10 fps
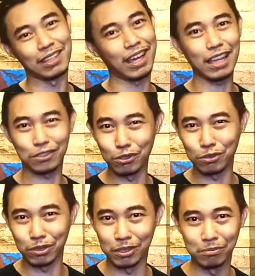as
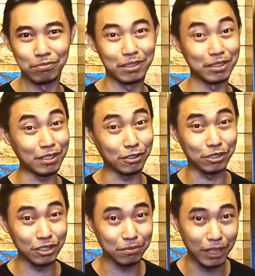usual, these are
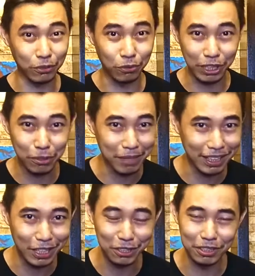just my
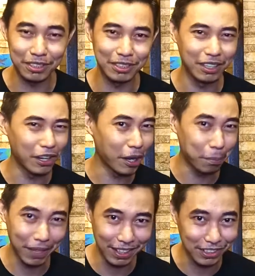recommendations,
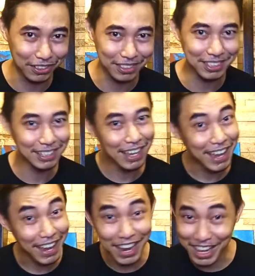opinions,
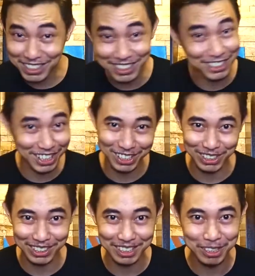and
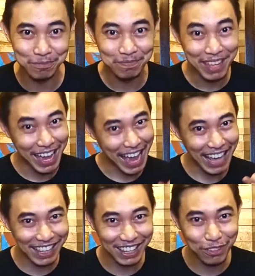suggestions.
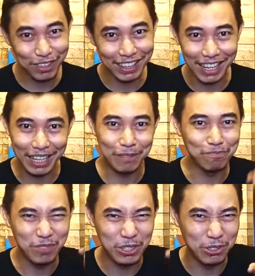At the end of the day,
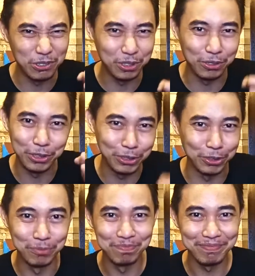you do you.
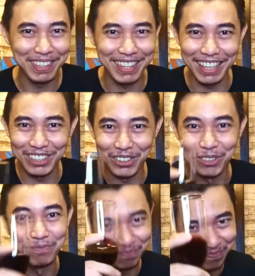Thank you.
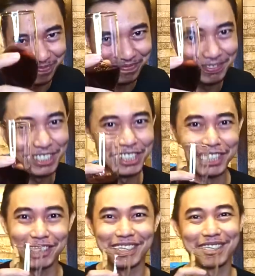Cheers.